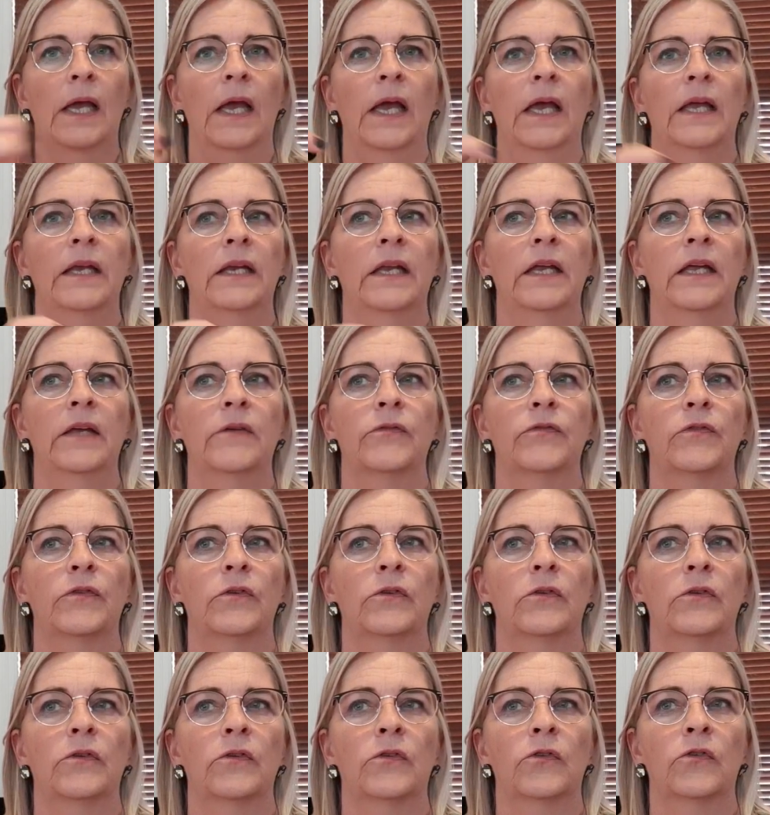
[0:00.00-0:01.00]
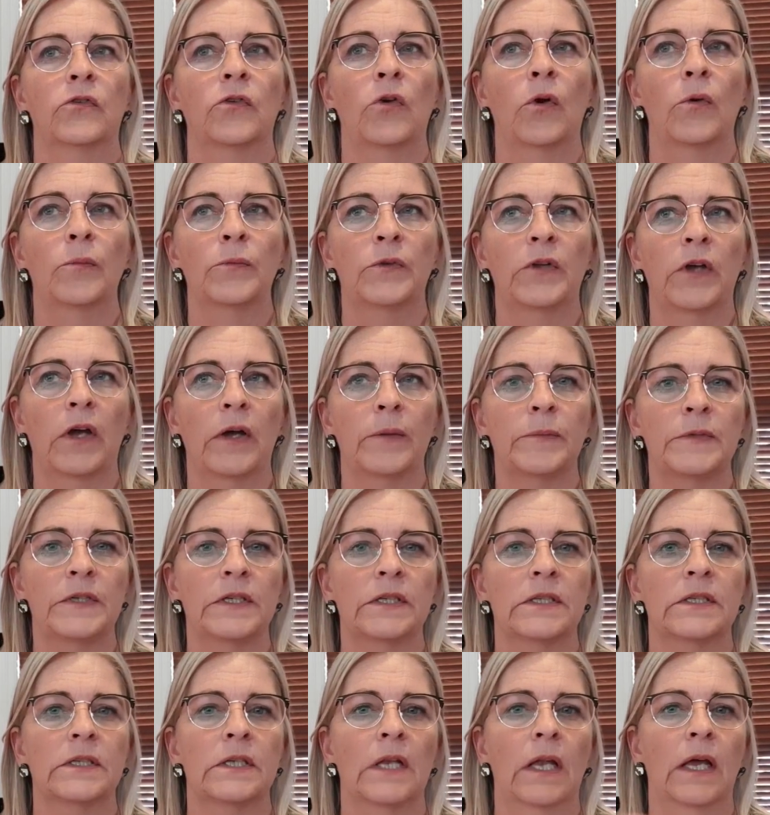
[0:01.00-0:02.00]
And if
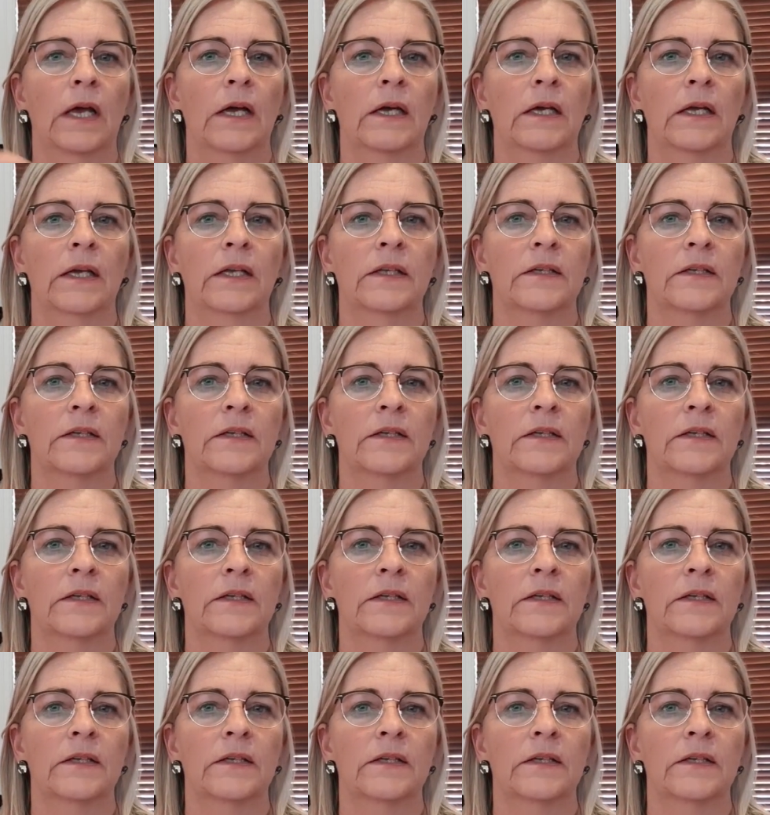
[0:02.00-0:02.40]
sometimes it's like